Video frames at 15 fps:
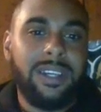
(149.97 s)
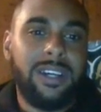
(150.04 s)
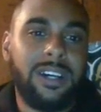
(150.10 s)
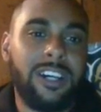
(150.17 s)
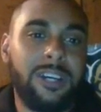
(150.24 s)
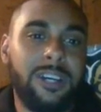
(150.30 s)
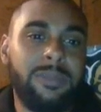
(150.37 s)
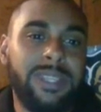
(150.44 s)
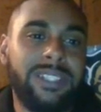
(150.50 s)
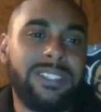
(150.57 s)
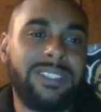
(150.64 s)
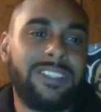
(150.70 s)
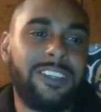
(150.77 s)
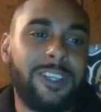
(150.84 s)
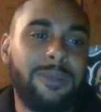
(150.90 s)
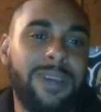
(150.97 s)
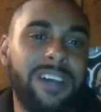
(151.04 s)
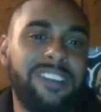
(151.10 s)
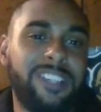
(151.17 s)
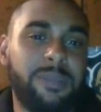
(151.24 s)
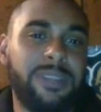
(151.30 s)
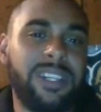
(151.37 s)
And just talk
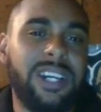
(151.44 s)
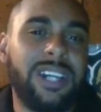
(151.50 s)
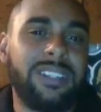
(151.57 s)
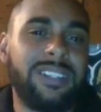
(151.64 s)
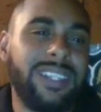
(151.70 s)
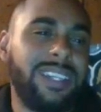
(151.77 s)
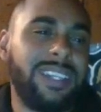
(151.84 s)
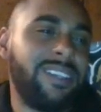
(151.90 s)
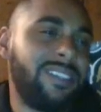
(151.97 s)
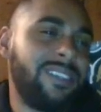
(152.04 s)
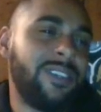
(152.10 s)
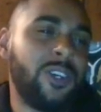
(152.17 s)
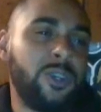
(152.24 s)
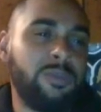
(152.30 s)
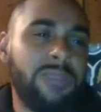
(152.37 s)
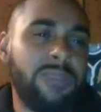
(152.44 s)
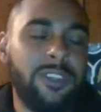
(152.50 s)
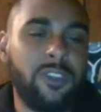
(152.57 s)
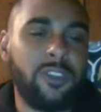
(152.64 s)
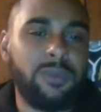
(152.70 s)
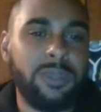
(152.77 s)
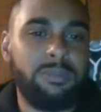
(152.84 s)
about some of the other things,
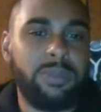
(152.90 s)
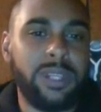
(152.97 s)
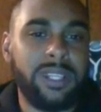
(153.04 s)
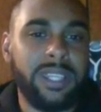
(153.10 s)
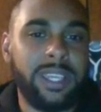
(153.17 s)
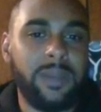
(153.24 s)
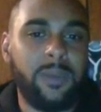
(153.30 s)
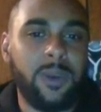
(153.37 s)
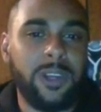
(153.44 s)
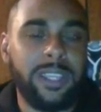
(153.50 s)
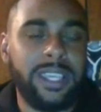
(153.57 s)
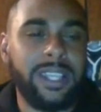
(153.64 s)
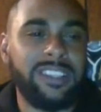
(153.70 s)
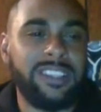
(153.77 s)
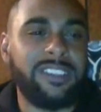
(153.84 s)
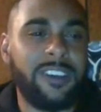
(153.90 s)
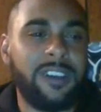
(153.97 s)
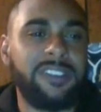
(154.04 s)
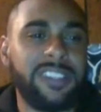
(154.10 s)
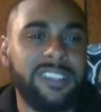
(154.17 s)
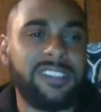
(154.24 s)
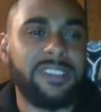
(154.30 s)
maybe you've been putting in work in this
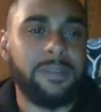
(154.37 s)
offseason.